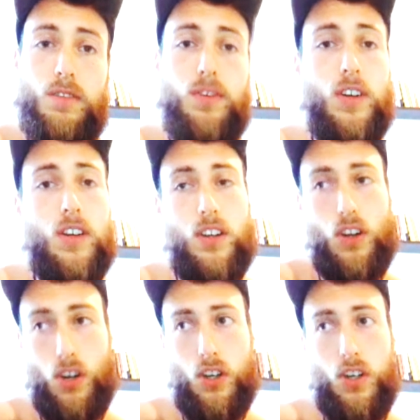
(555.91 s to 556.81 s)
for
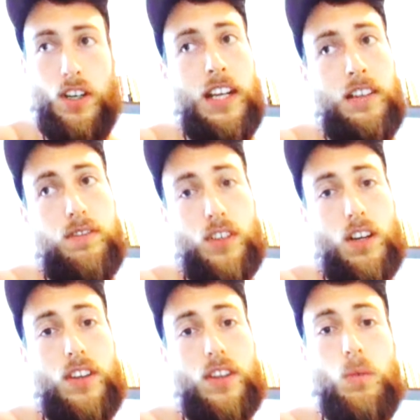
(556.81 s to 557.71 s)
her and
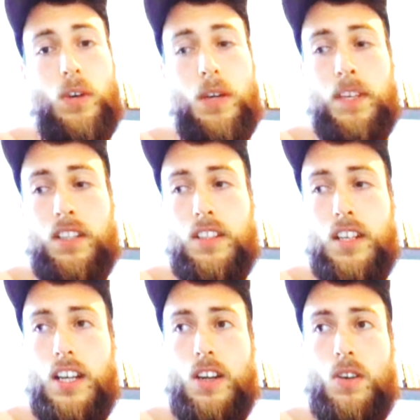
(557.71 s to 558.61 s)
for other
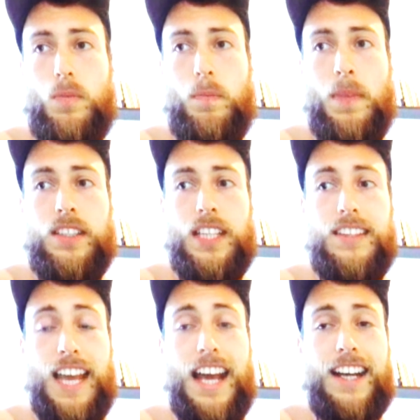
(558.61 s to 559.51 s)
women meant
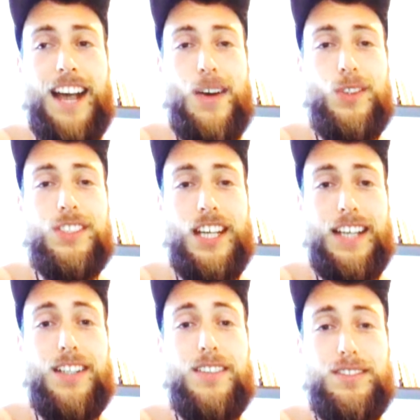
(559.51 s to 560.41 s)
that guy was
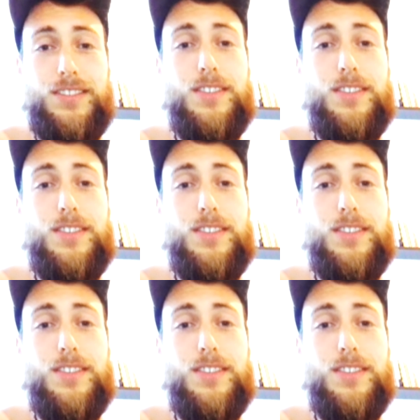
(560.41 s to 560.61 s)
like